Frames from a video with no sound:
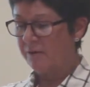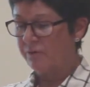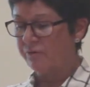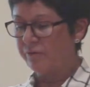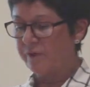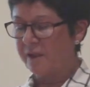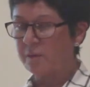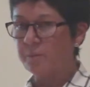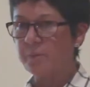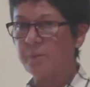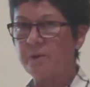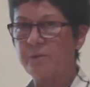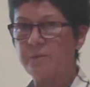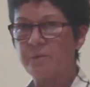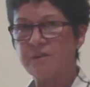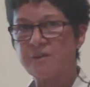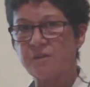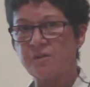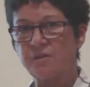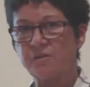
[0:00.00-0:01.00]
real
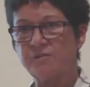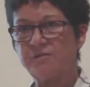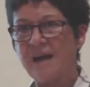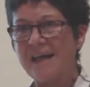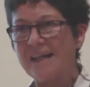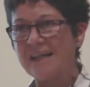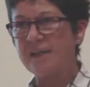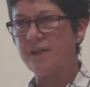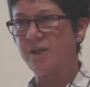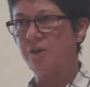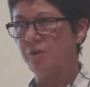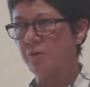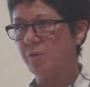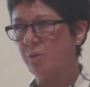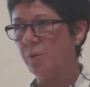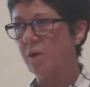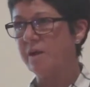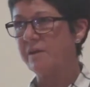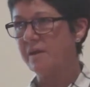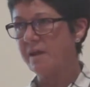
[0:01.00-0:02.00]
sort of value
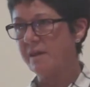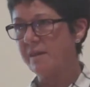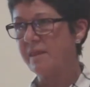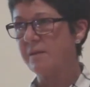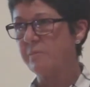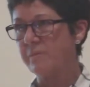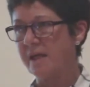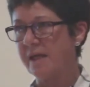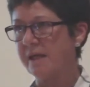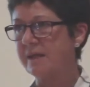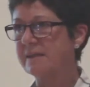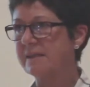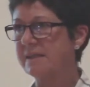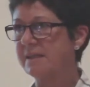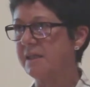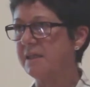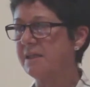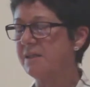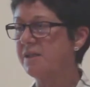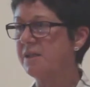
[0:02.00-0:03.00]
within the
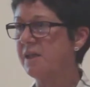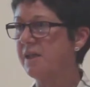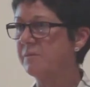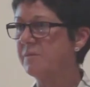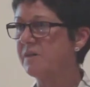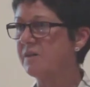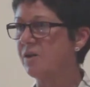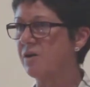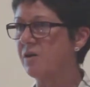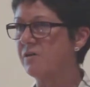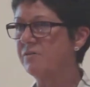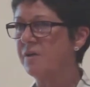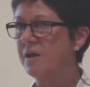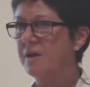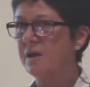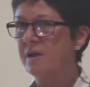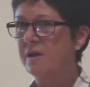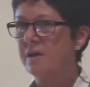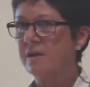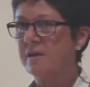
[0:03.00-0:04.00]
mix in terms of
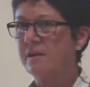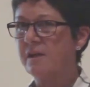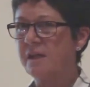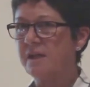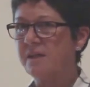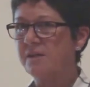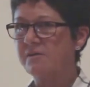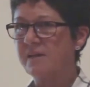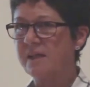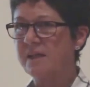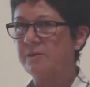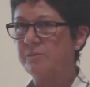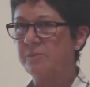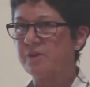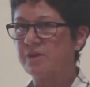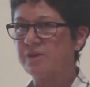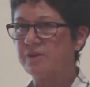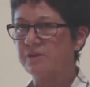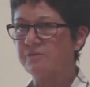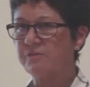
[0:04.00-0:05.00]
the
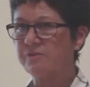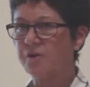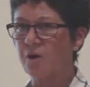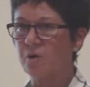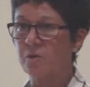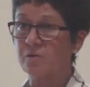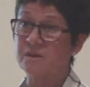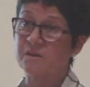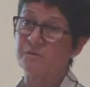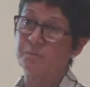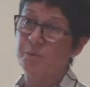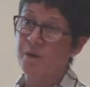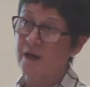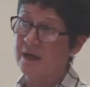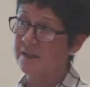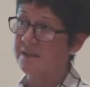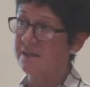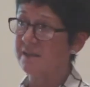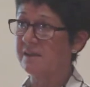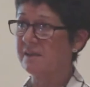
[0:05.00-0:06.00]
development of codes of
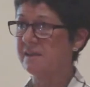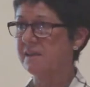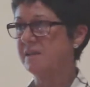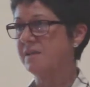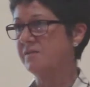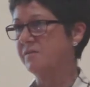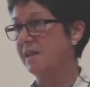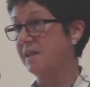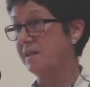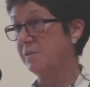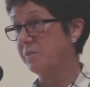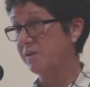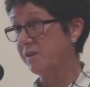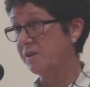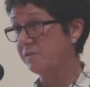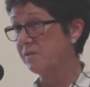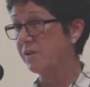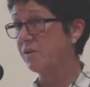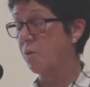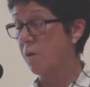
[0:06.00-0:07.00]
practice, the
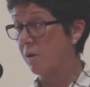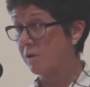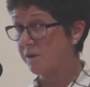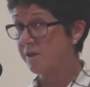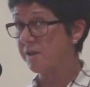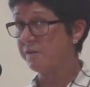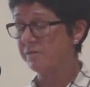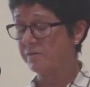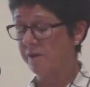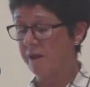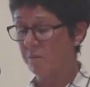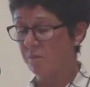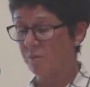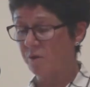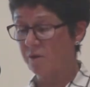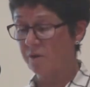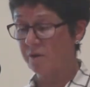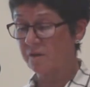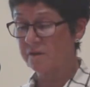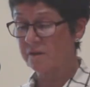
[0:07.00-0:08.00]
development of the quality
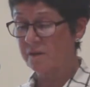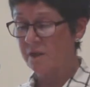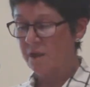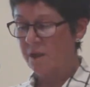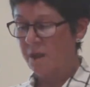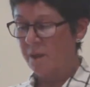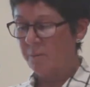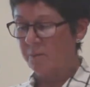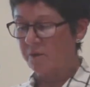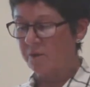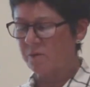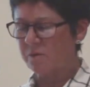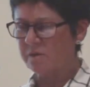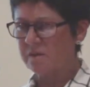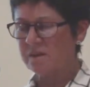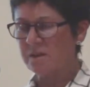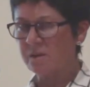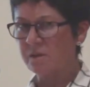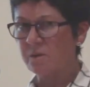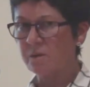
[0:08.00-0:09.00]
frameworks, but
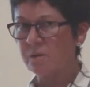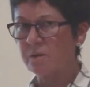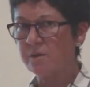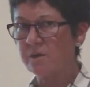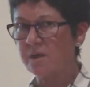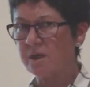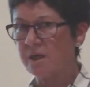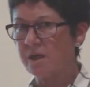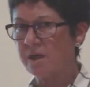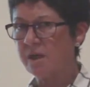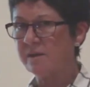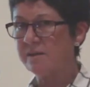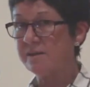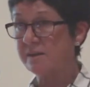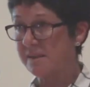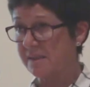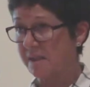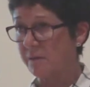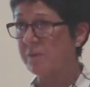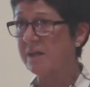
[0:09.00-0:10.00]
also the
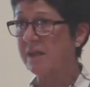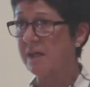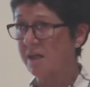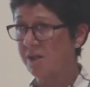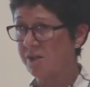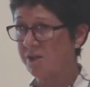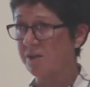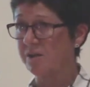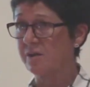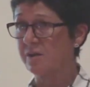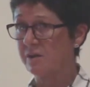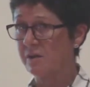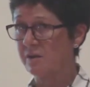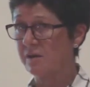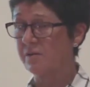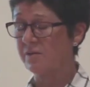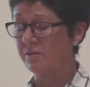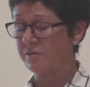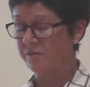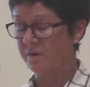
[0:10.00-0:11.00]
dissemination
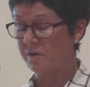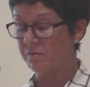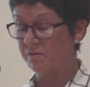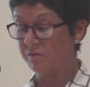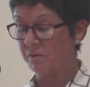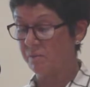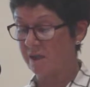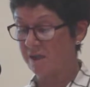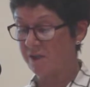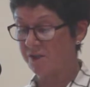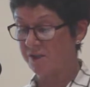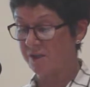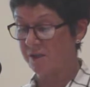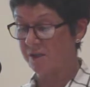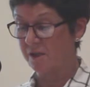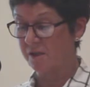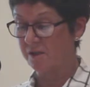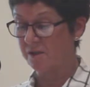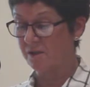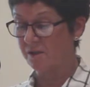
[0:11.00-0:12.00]
of information
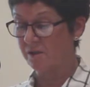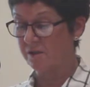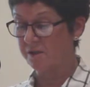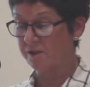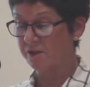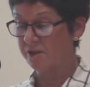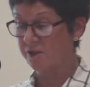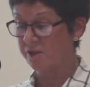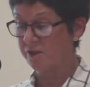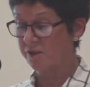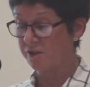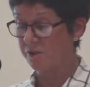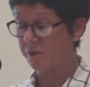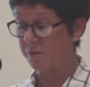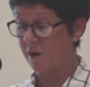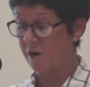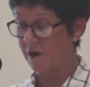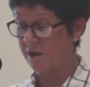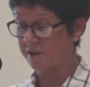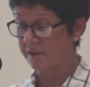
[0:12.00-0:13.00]
and knowledge
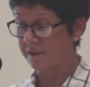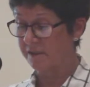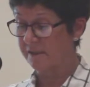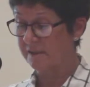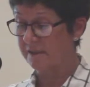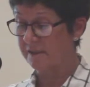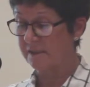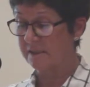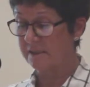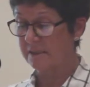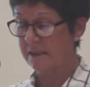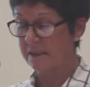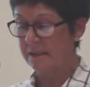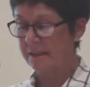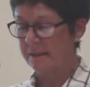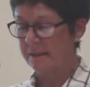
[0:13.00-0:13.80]
to artists.